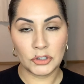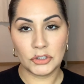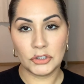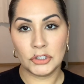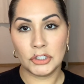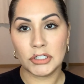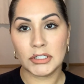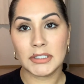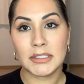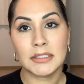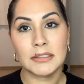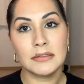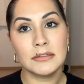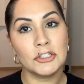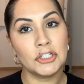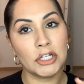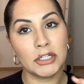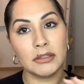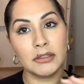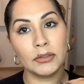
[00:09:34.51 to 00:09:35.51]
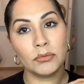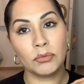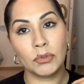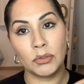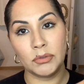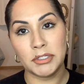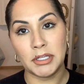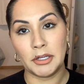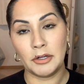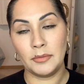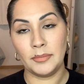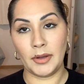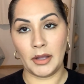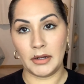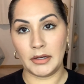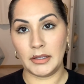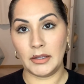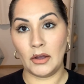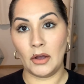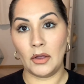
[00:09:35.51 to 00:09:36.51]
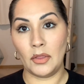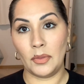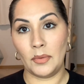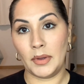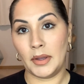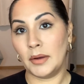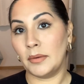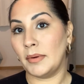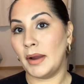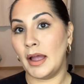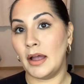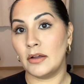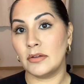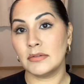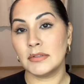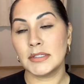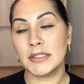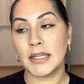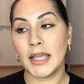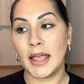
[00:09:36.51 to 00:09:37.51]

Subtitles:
just gently rotate your body all the way around.